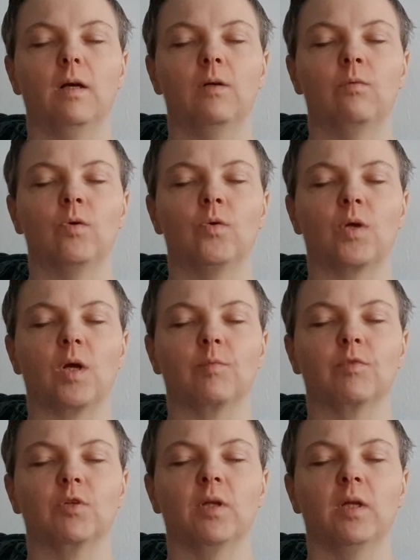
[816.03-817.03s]
I woke
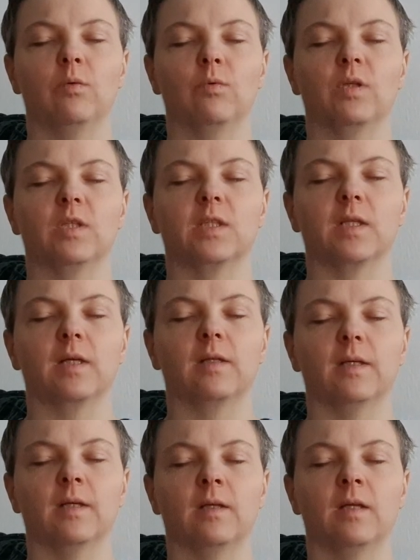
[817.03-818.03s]
up today with a
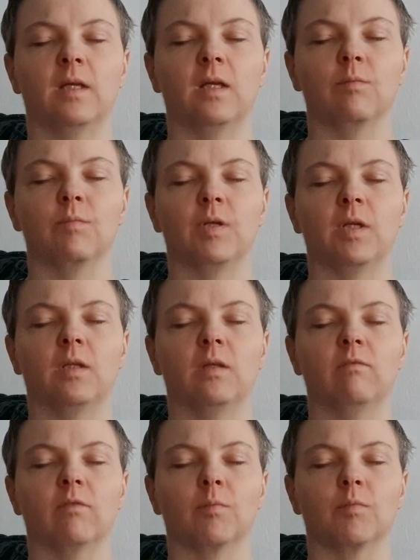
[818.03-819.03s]
slight headache
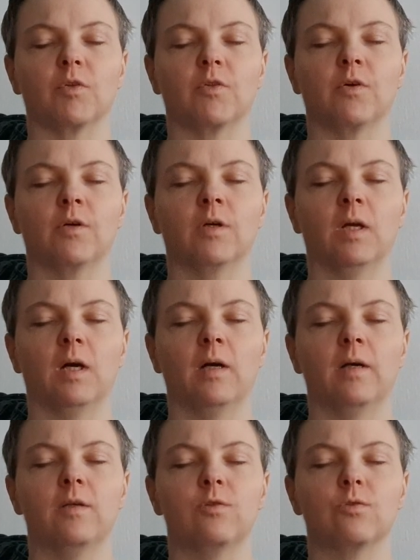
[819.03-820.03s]
emanating from the third
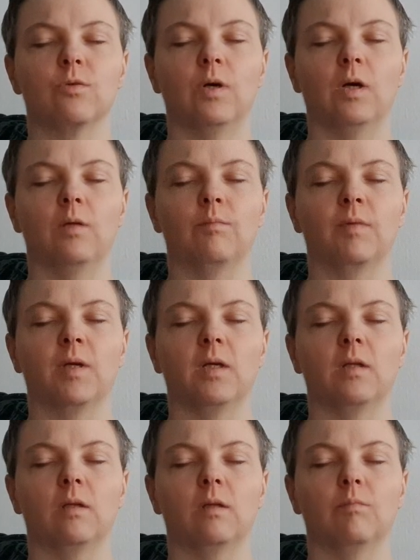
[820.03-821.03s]
eye, so I'm
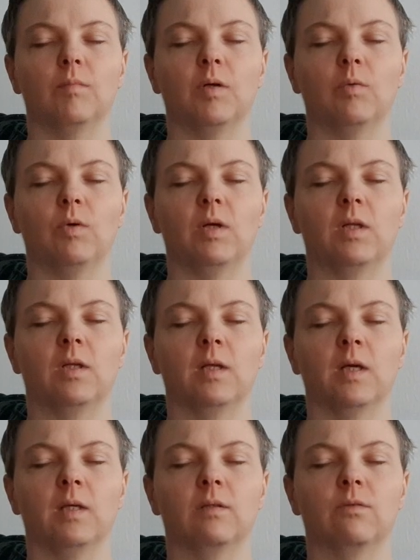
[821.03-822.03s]
guiding my white
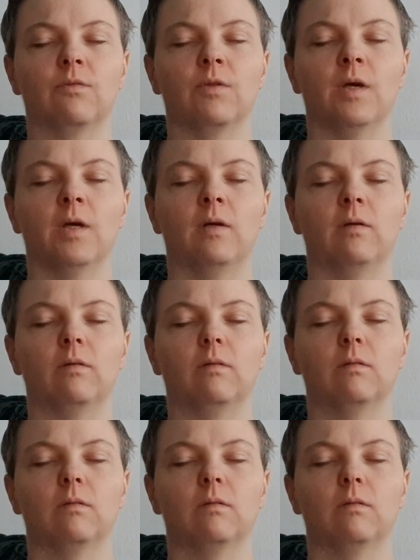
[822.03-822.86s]
light there,